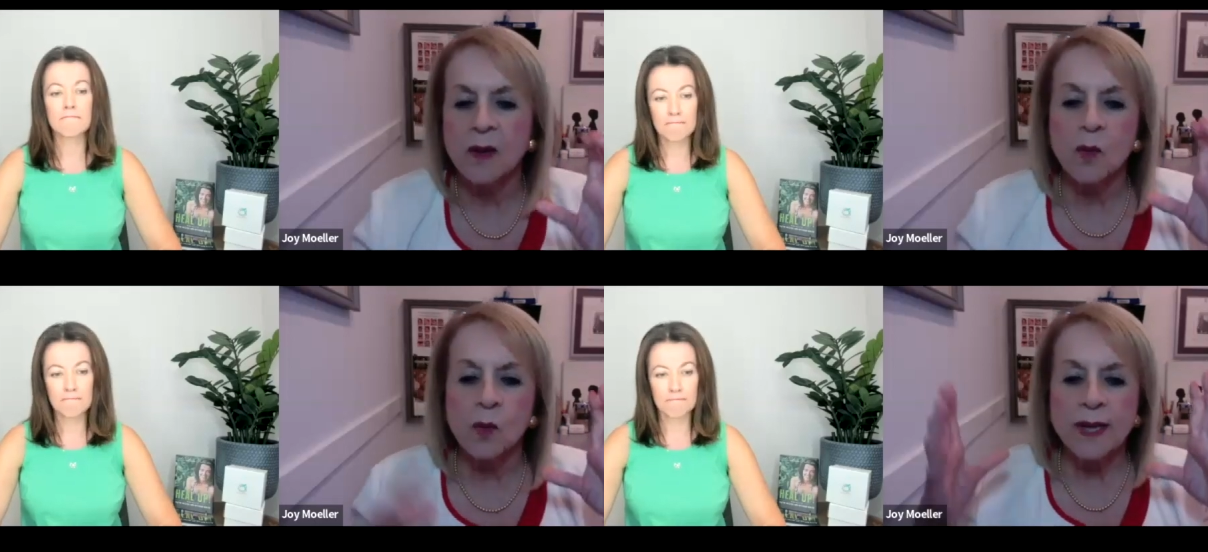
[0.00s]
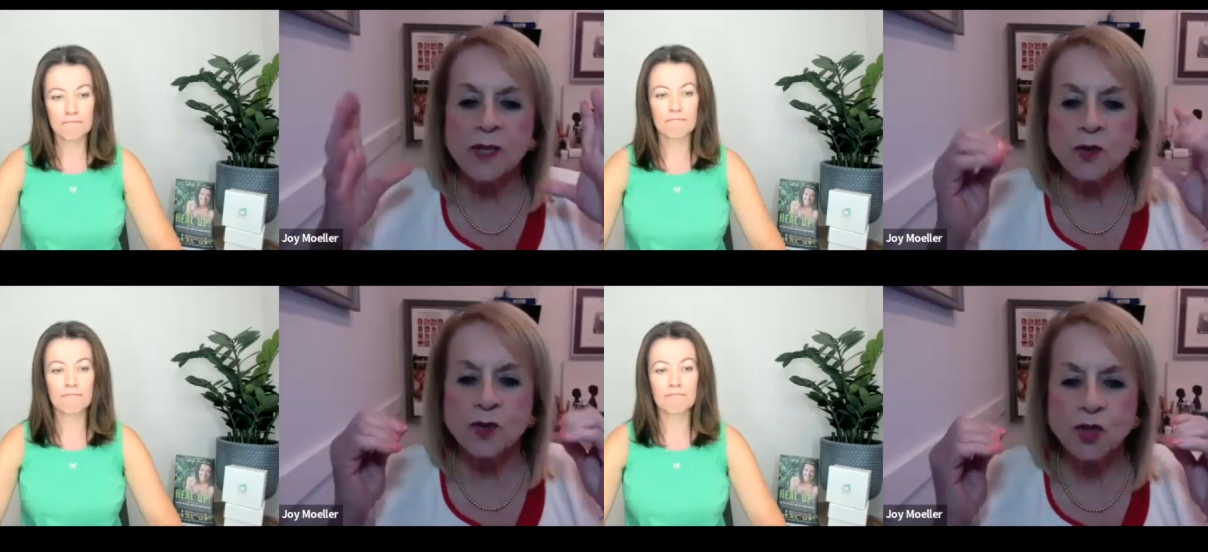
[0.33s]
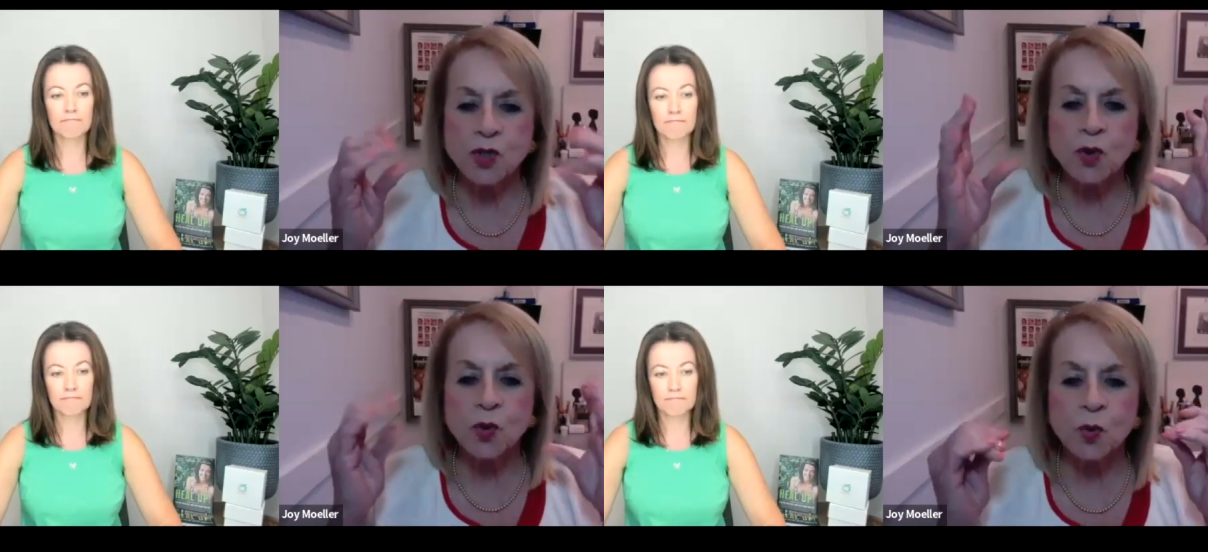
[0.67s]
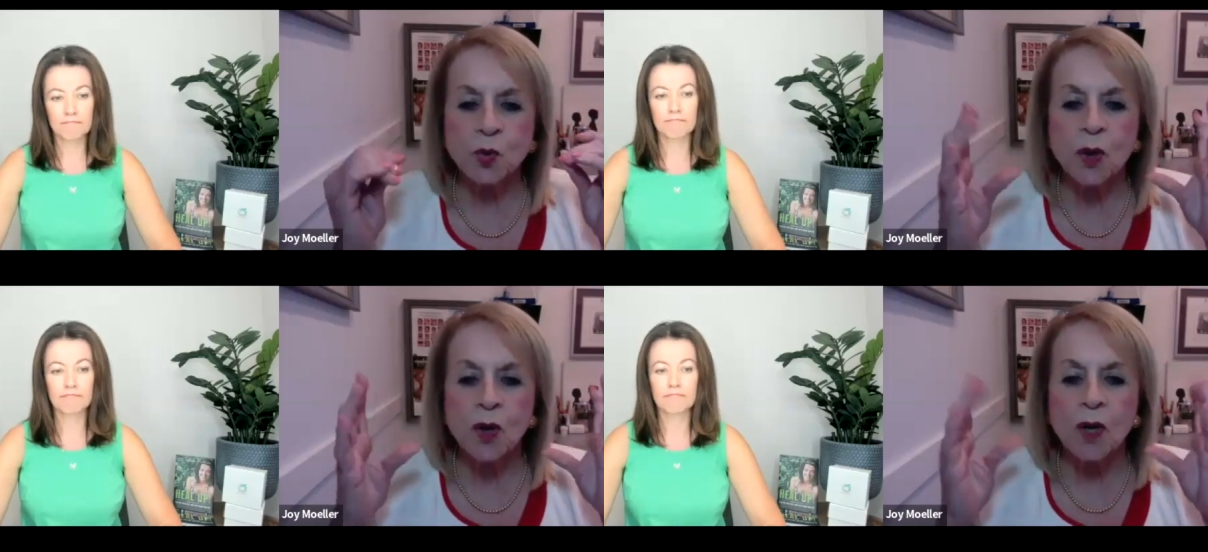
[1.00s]
Speaker 1: when you
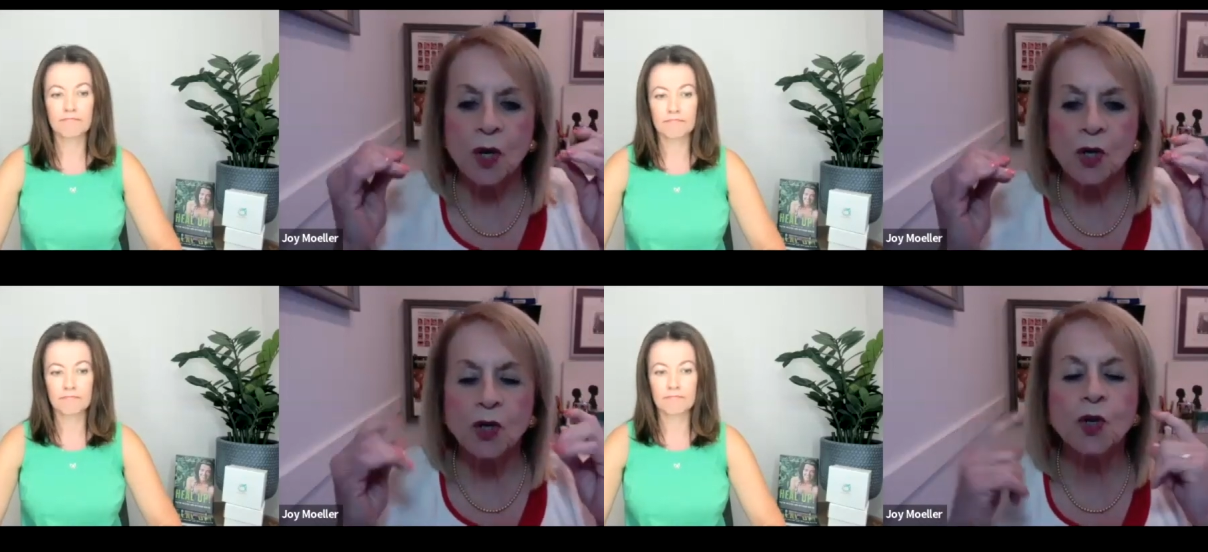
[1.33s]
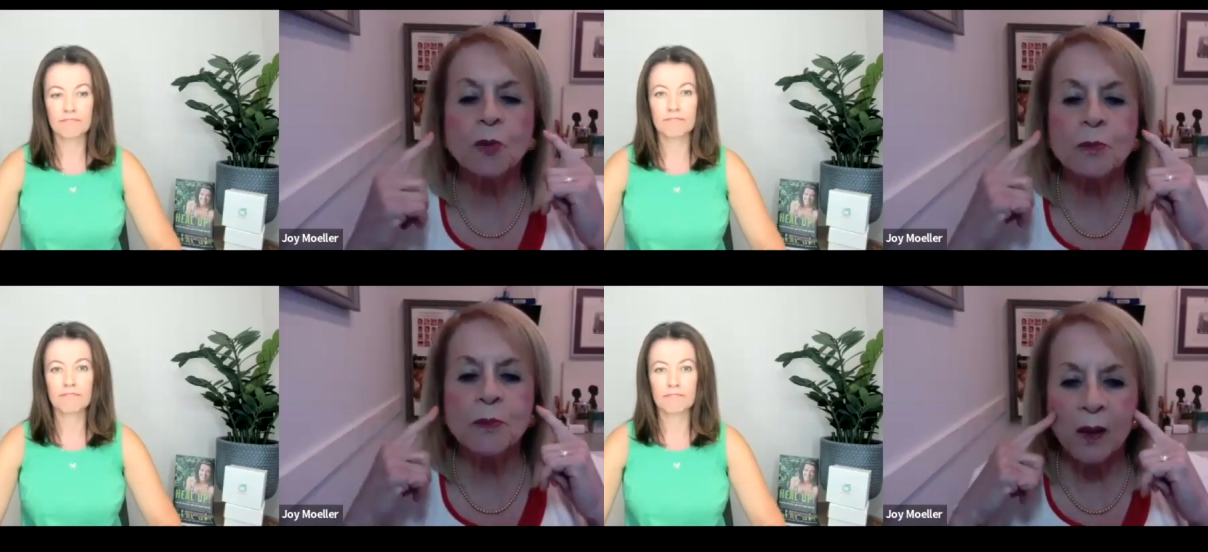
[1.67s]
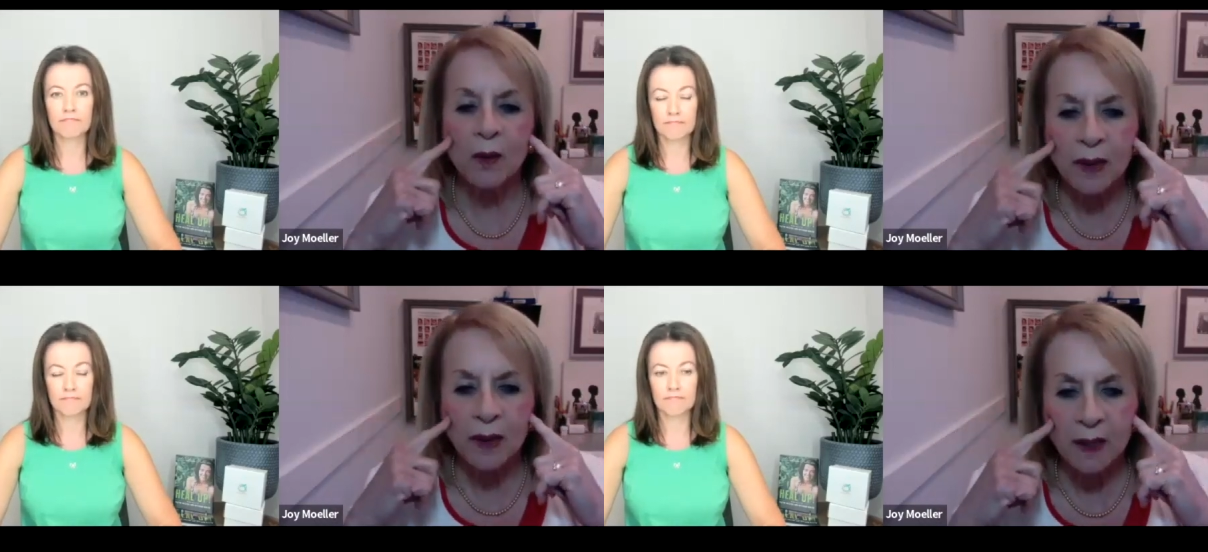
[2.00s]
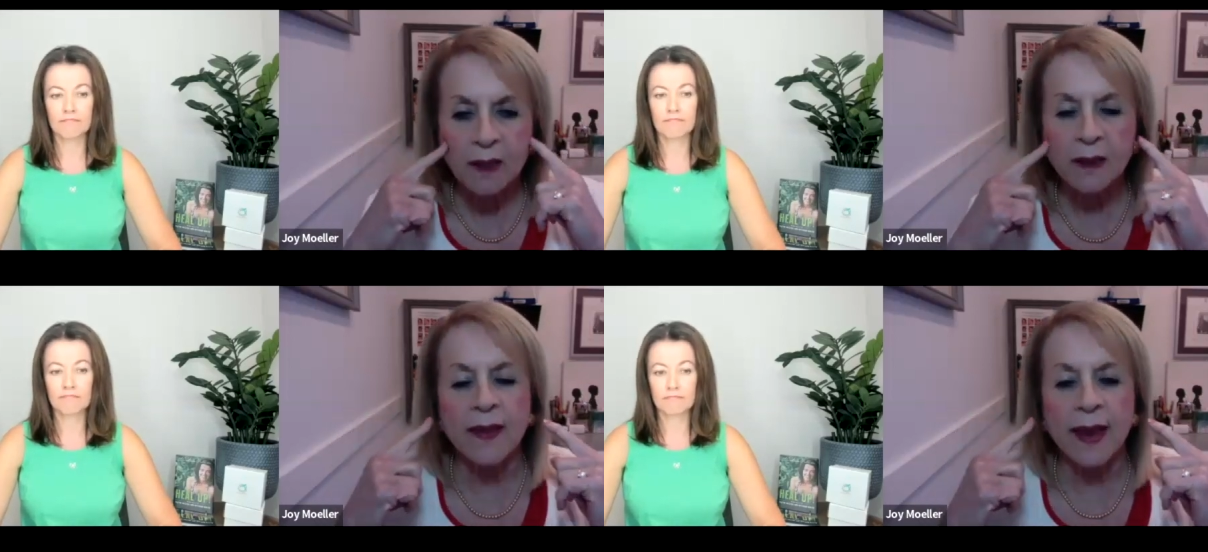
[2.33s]
chew, you're
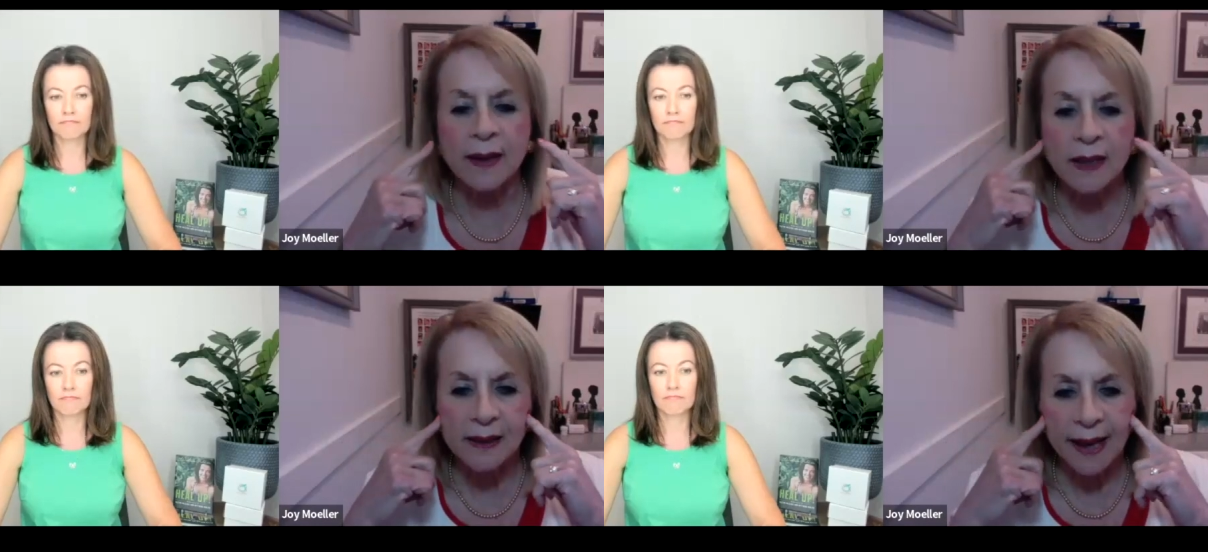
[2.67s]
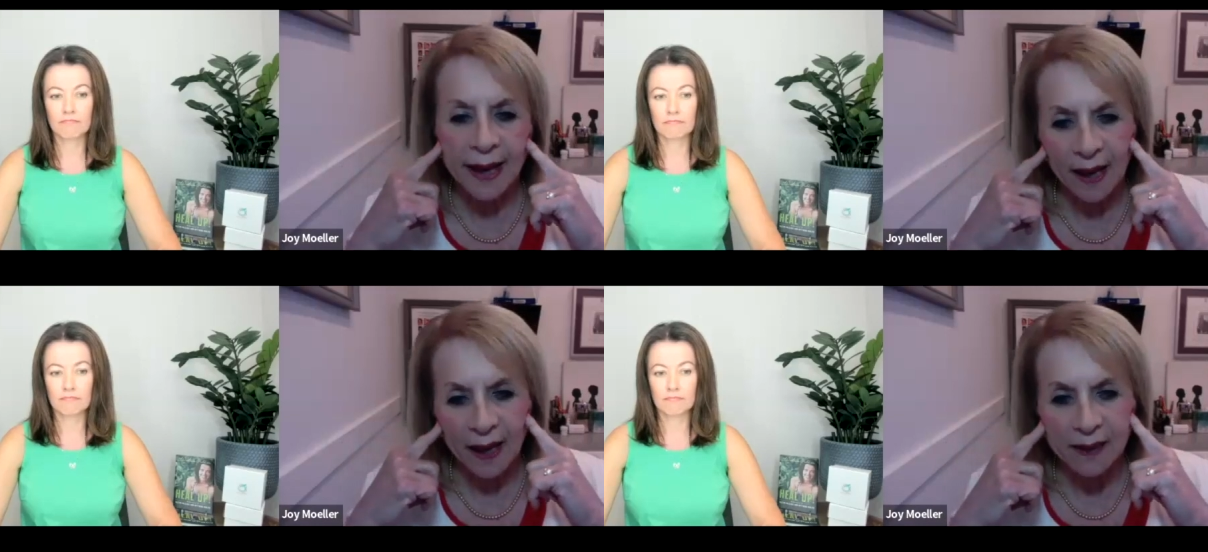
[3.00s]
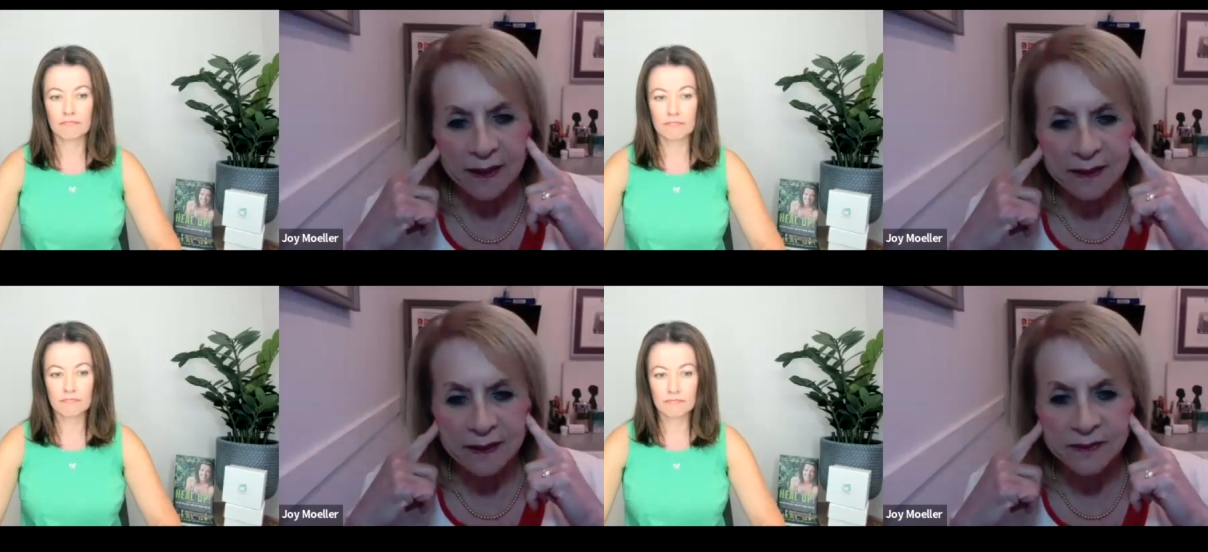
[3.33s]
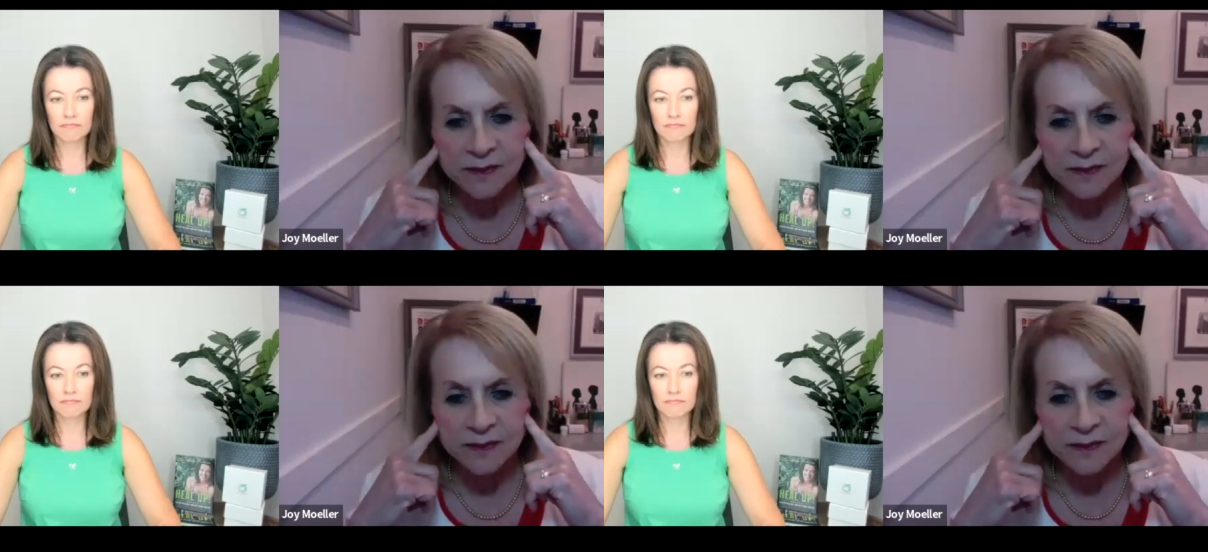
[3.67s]
milking that gland.